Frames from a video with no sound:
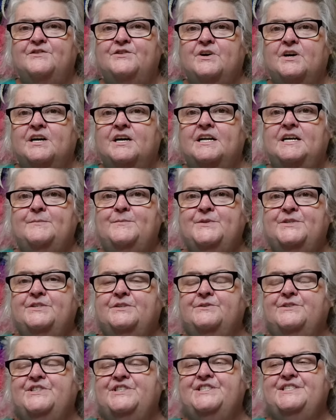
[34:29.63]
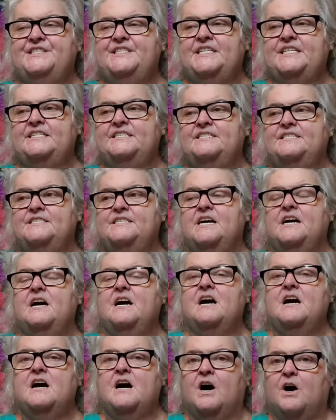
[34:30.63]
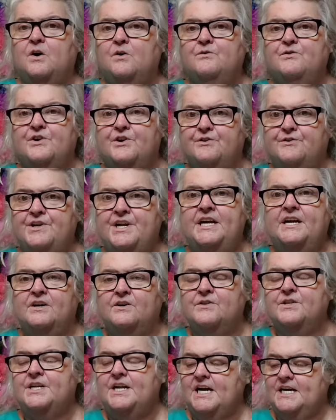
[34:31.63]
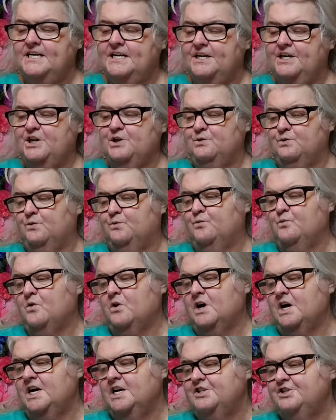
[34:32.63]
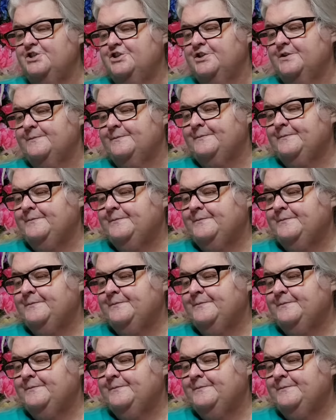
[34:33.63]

So I got episode six on there now that I can go and watch.